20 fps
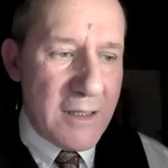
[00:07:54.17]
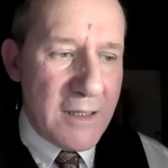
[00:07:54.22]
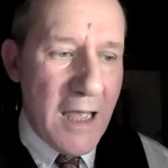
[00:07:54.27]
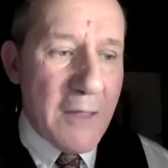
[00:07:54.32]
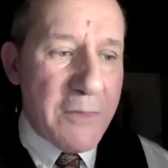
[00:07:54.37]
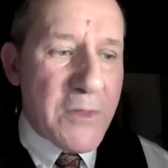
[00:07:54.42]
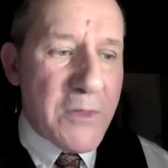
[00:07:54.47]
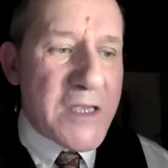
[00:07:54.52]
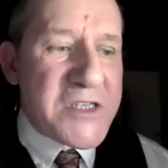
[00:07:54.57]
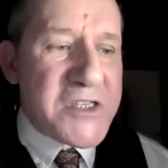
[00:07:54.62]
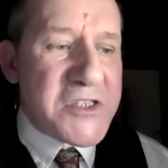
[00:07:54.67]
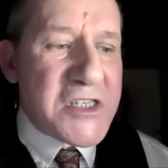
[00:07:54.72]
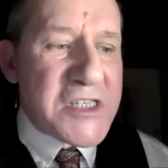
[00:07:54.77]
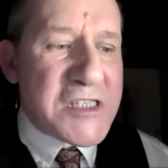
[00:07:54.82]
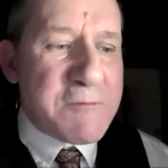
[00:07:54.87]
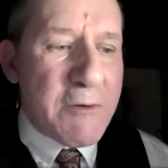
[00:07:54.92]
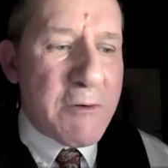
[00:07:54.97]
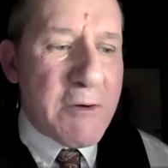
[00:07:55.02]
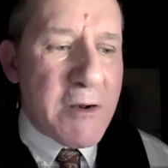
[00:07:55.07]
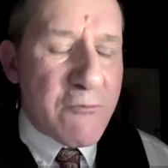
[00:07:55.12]
At this, the
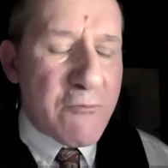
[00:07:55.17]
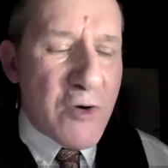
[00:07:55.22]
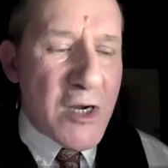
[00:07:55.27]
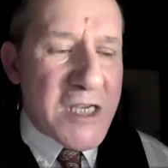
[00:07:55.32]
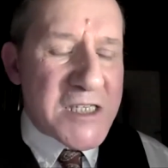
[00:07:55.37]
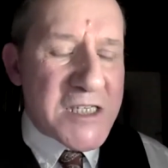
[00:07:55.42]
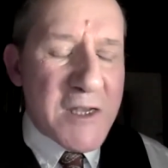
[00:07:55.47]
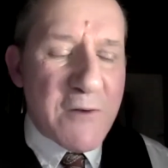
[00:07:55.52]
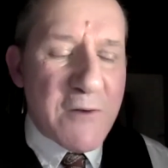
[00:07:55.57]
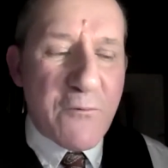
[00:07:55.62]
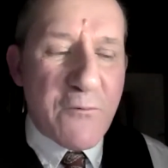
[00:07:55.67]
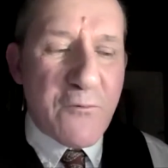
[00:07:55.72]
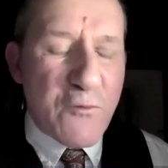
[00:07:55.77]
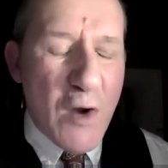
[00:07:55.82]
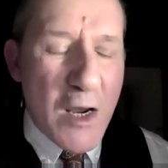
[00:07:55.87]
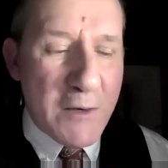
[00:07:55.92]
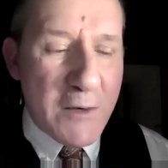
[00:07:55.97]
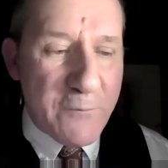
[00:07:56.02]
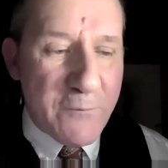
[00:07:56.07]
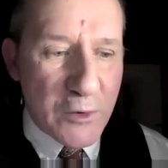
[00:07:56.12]
spirit raised a
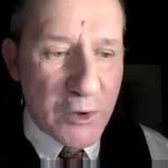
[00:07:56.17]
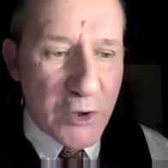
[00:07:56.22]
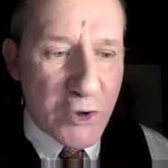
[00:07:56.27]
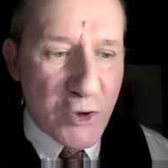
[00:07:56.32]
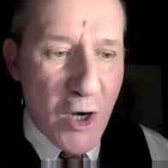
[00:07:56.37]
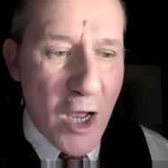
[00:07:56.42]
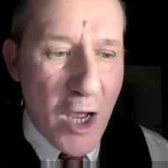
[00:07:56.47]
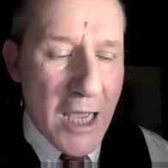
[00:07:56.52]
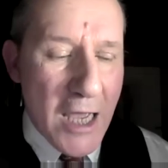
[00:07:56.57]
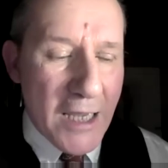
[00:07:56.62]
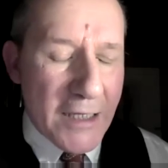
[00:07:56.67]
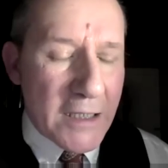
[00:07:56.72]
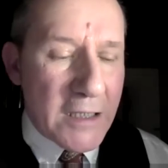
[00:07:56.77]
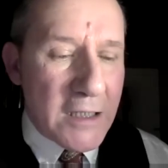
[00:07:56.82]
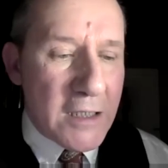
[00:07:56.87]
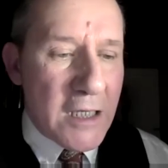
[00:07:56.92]
frightful cry